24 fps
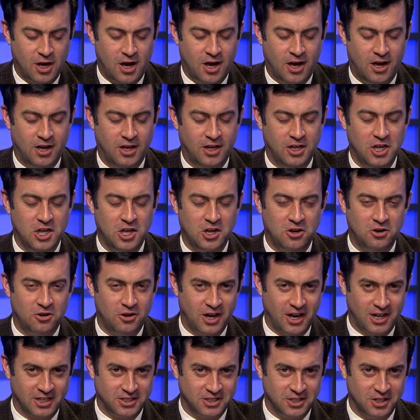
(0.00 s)
uh,
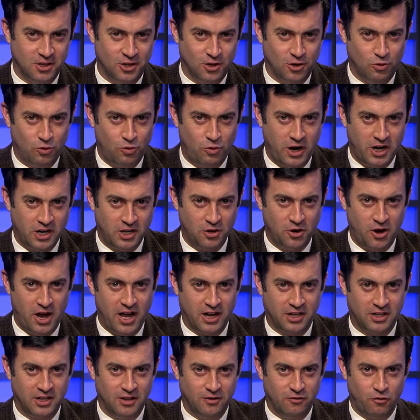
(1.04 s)
international
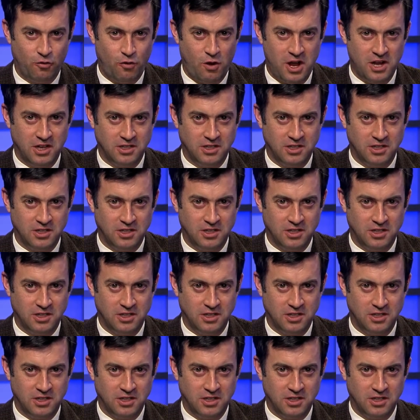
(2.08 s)
radioactive